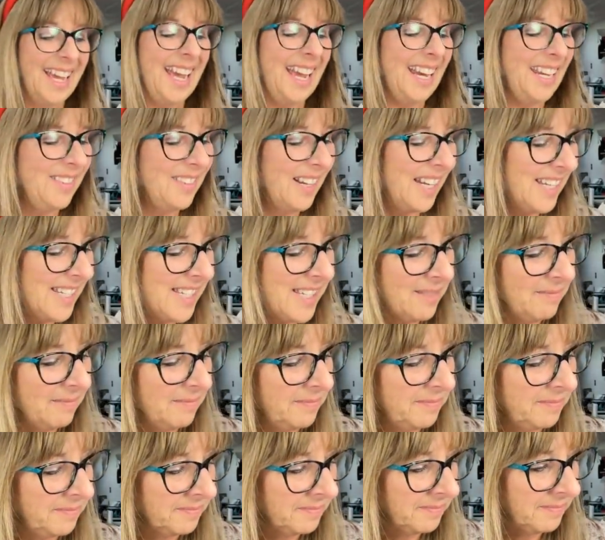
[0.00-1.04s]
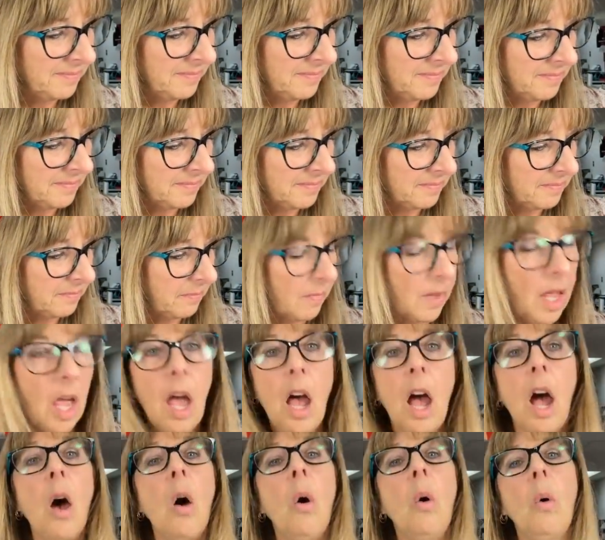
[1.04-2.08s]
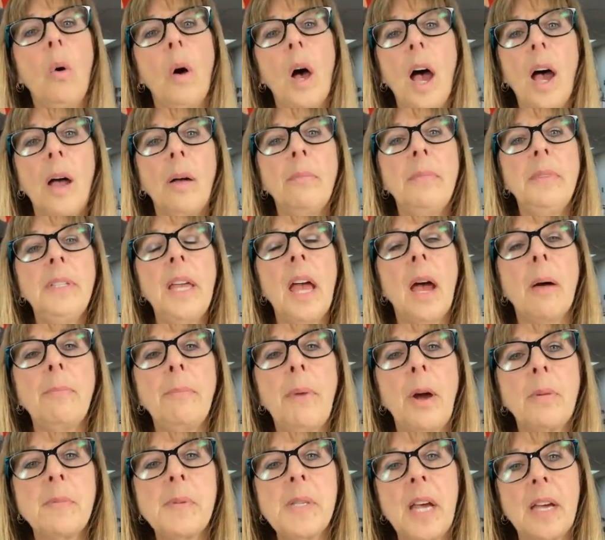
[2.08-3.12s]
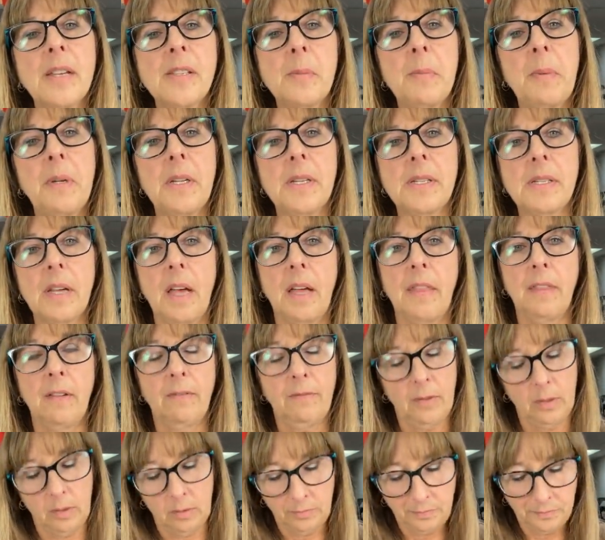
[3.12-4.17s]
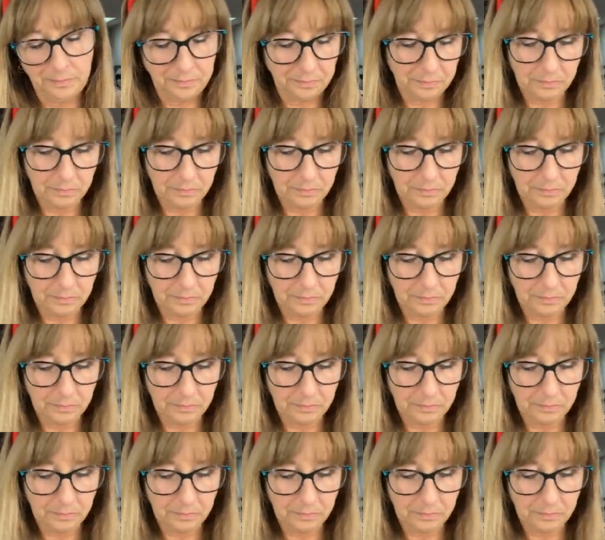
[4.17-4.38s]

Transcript: Anyways. Barb's on the phone in the other room. Oh, um, yeah, Barb's husband is on the phone.